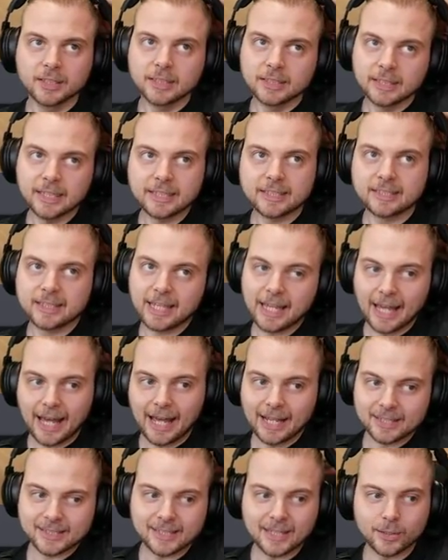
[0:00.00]
Let's get
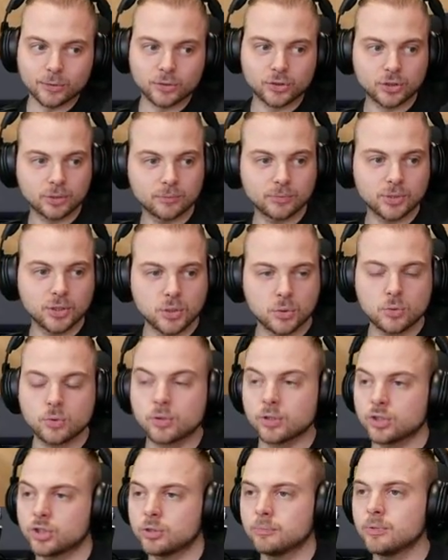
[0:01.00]
ourselves some
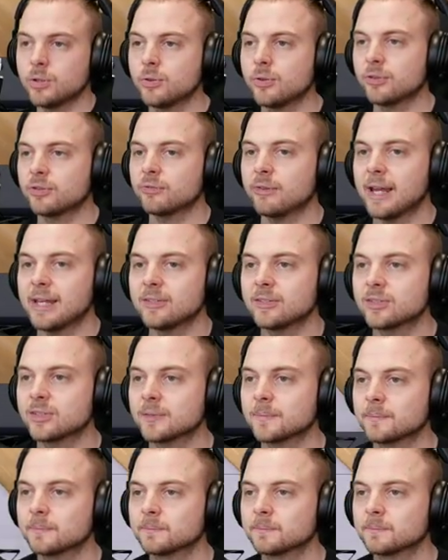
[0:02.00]
new some new threads.